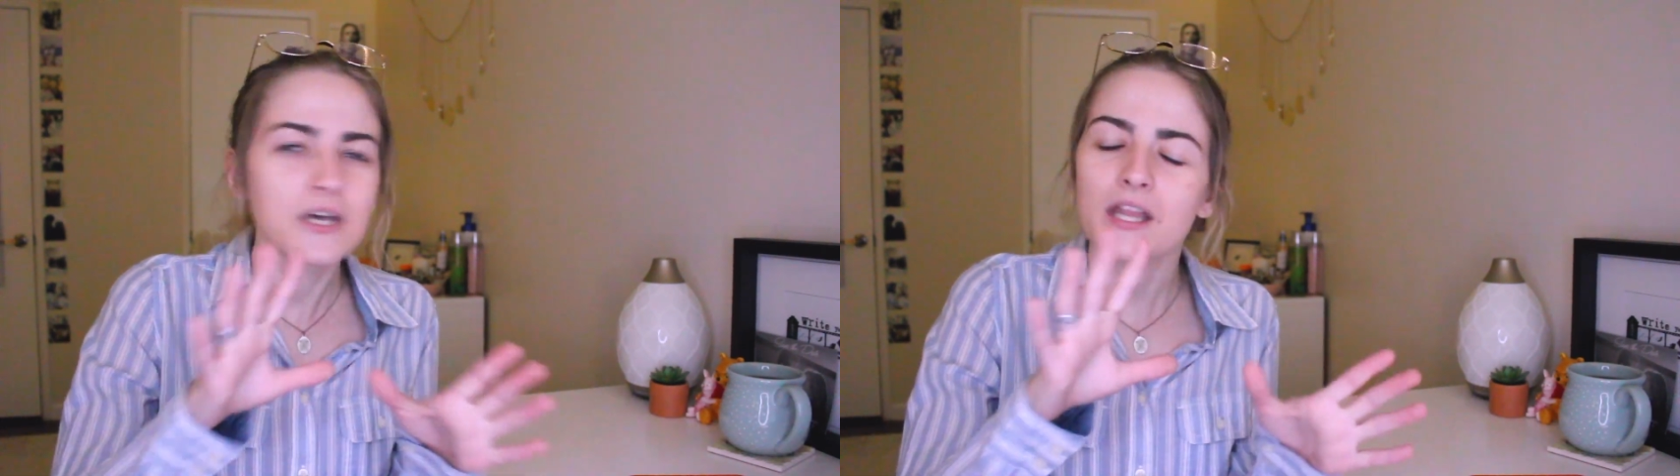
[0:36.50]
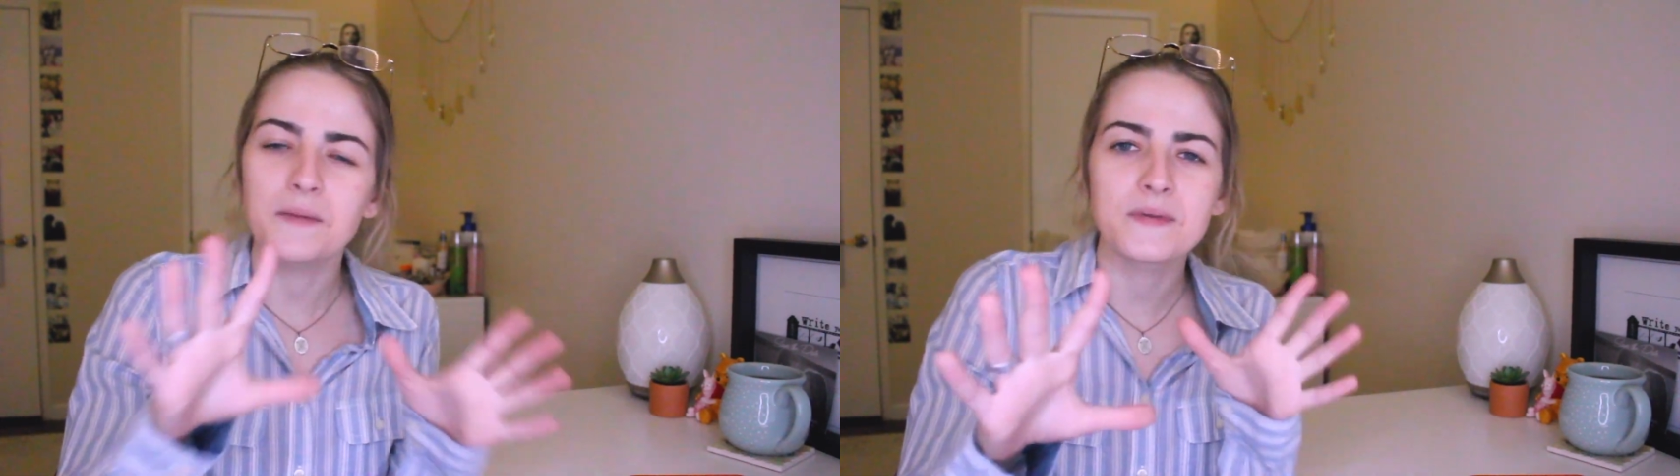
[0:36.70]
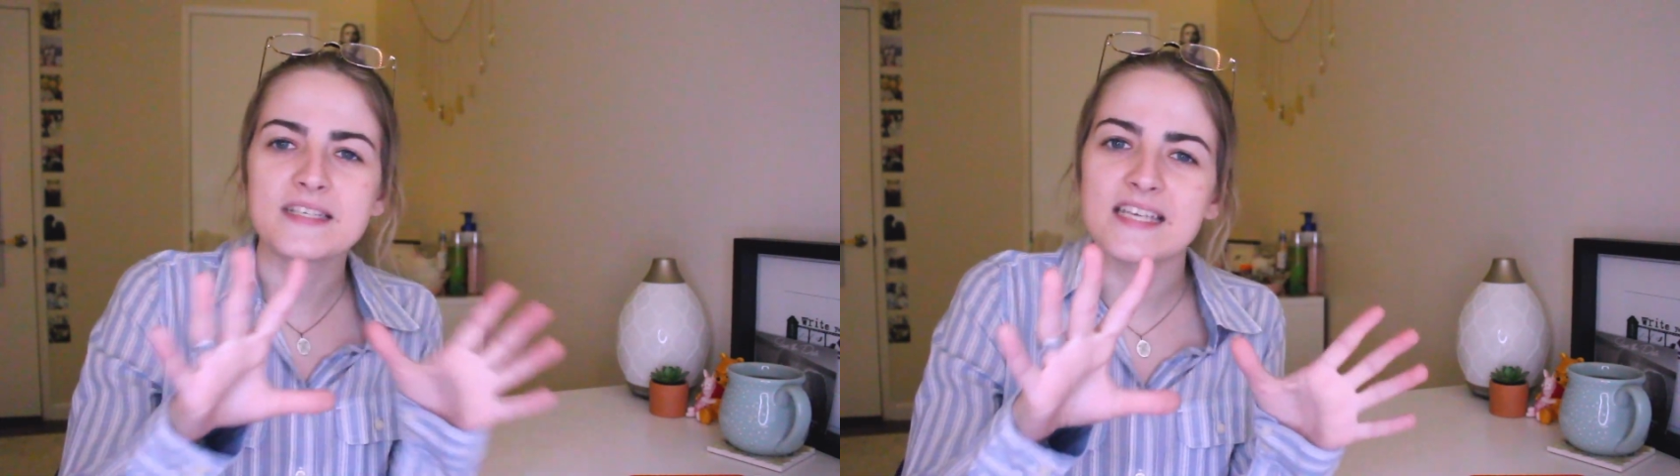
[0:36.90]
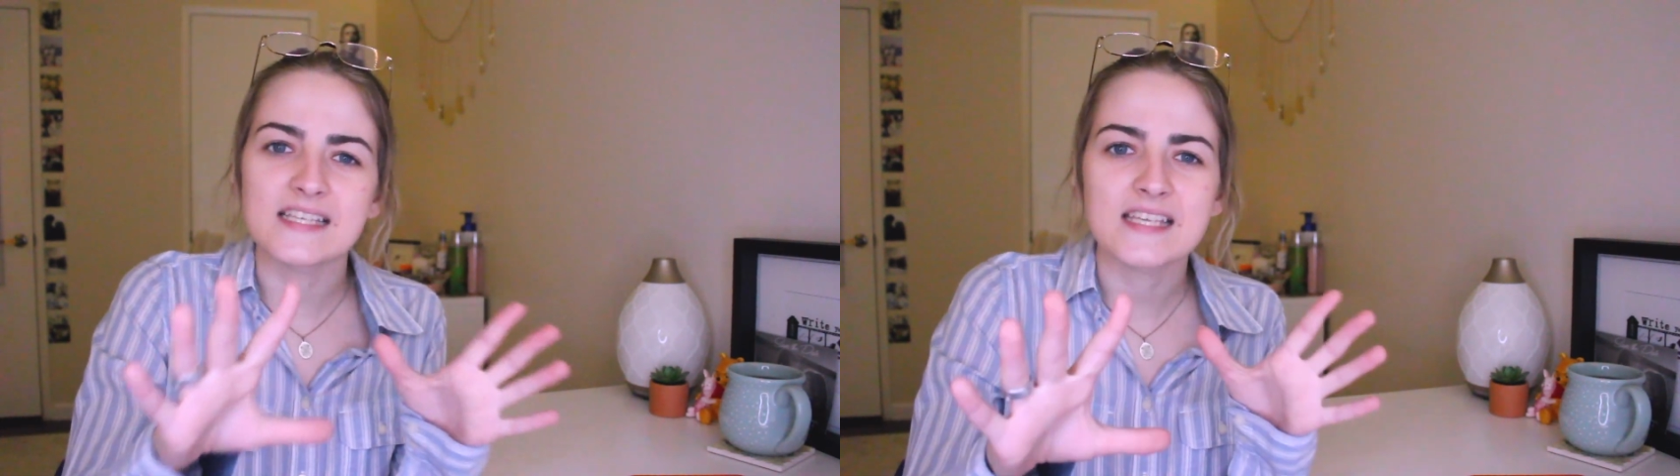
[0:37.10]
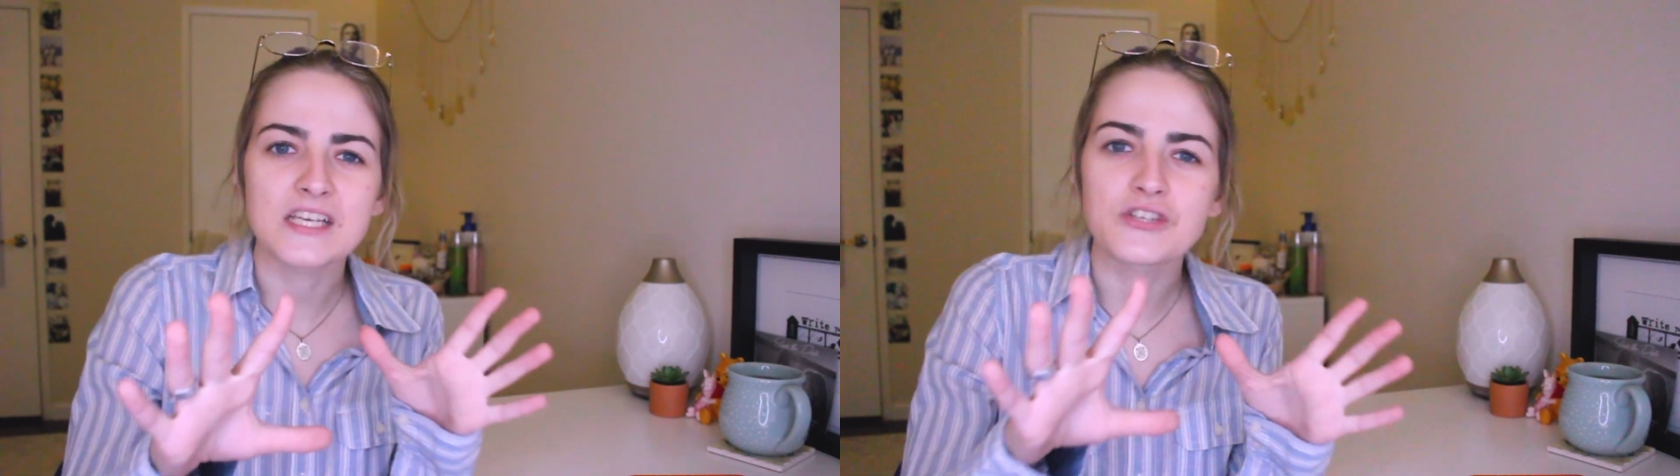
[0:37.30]
like B T
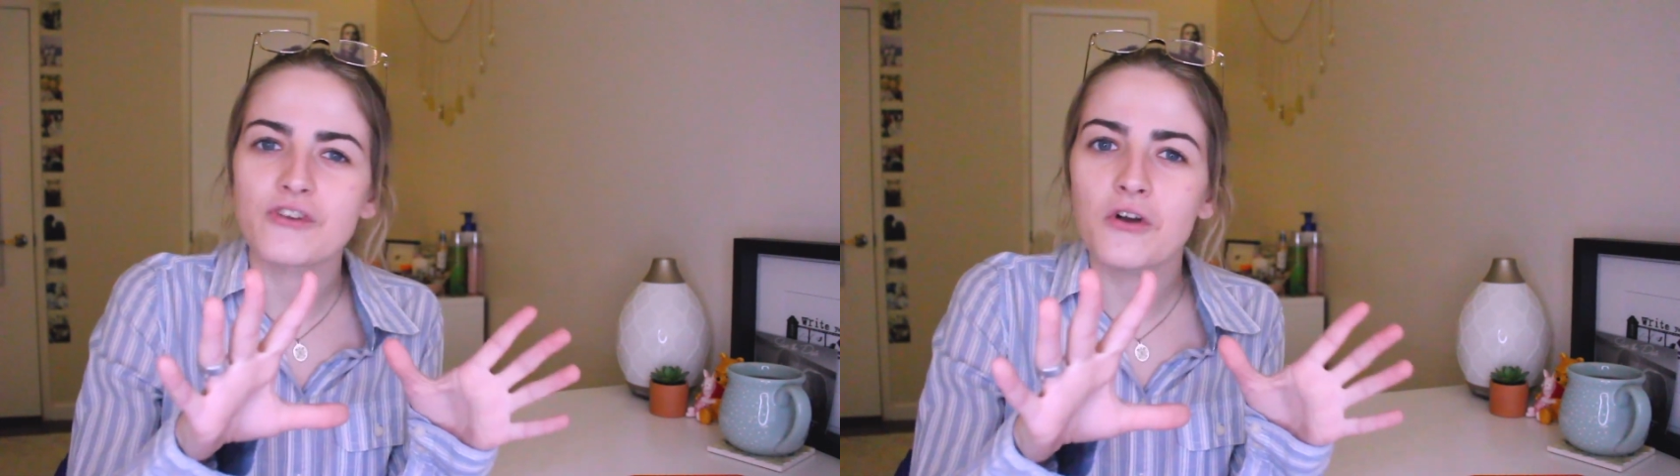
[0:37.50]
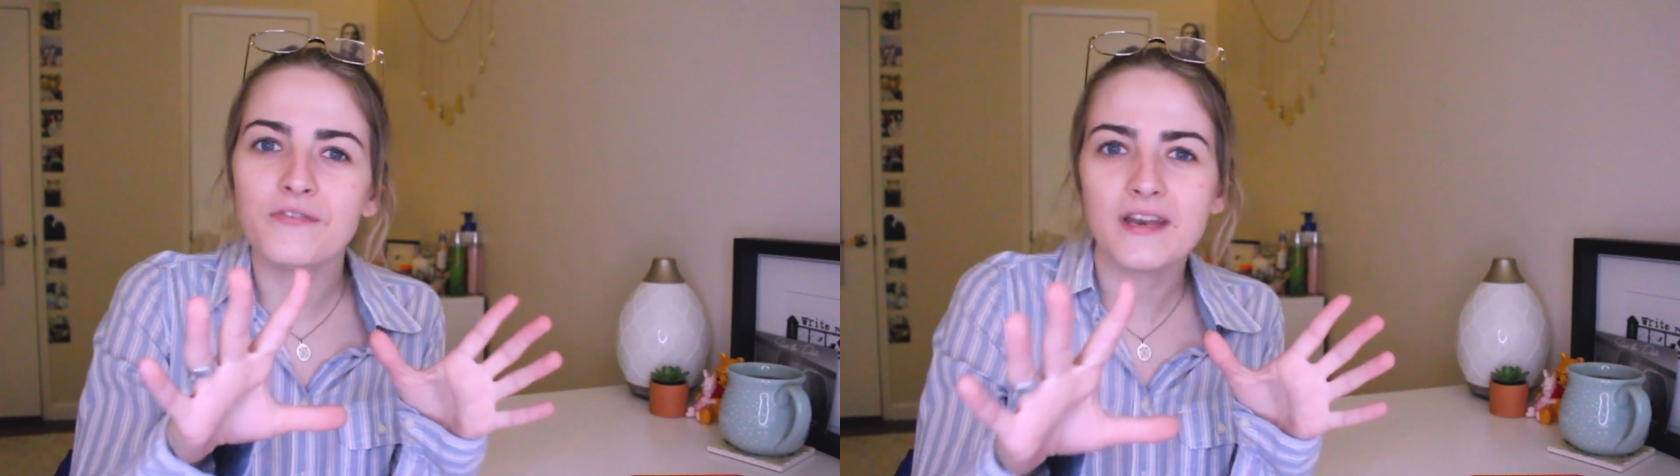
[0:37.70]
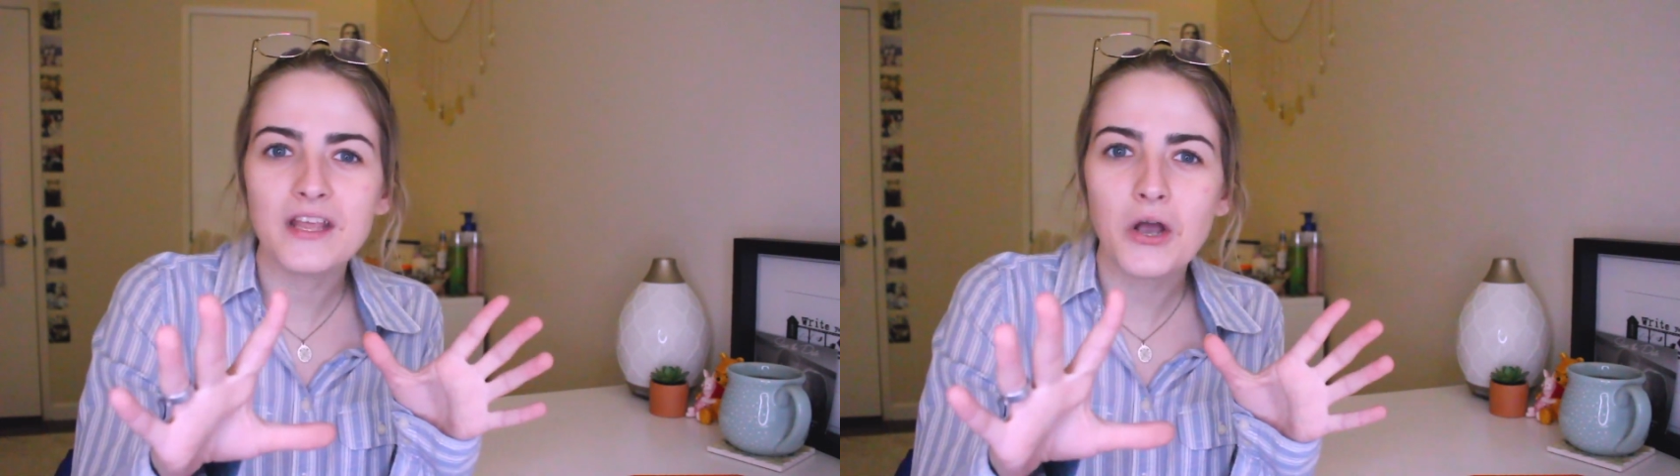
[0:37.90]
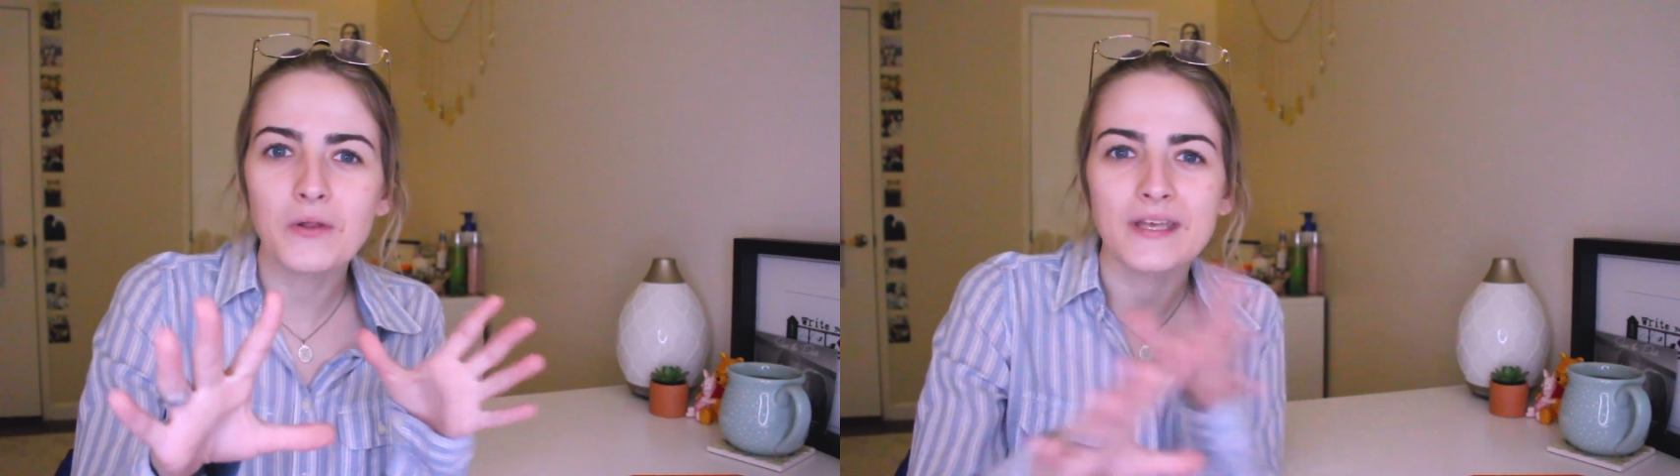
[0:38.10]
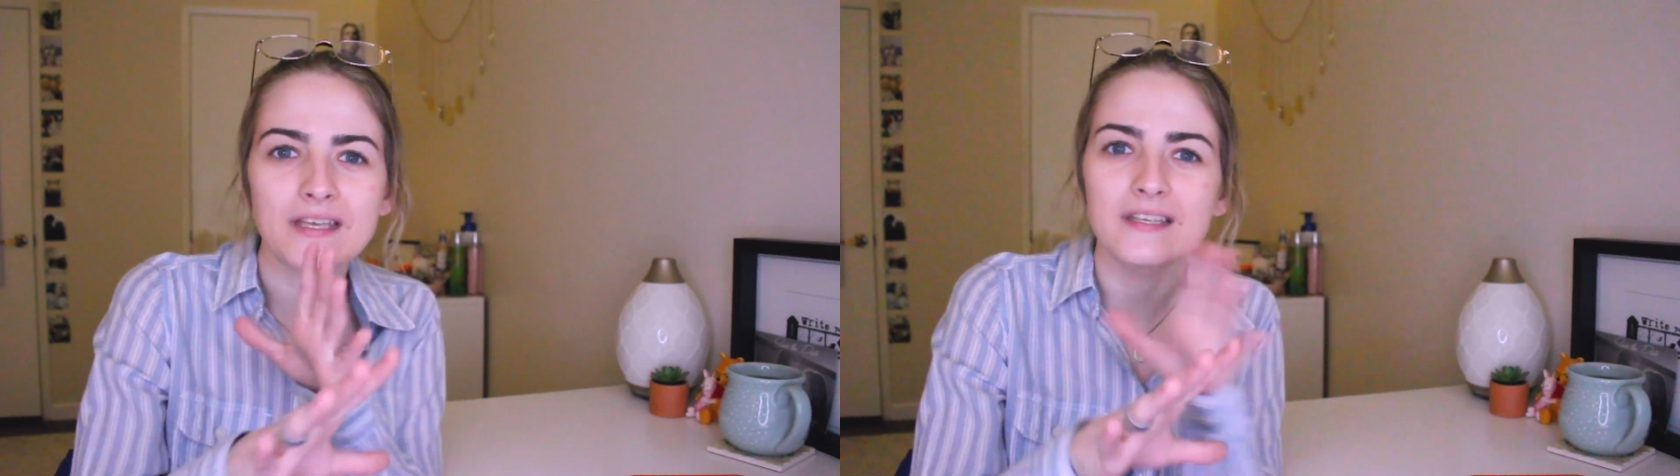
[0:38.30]
S intro video,
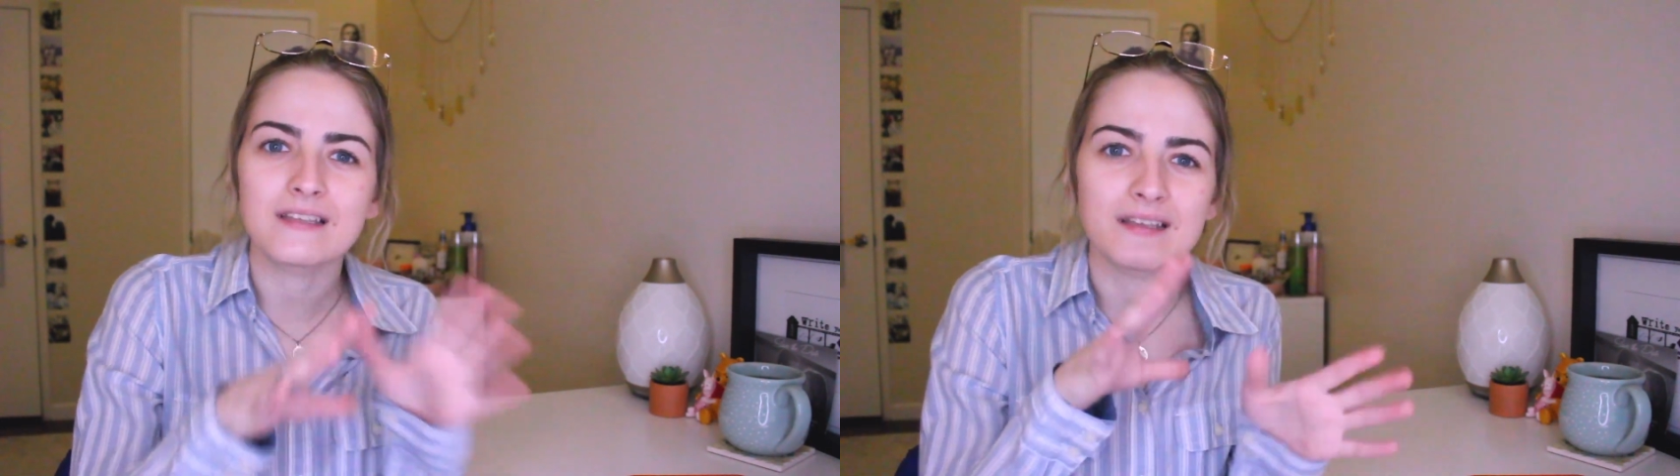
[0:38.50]
like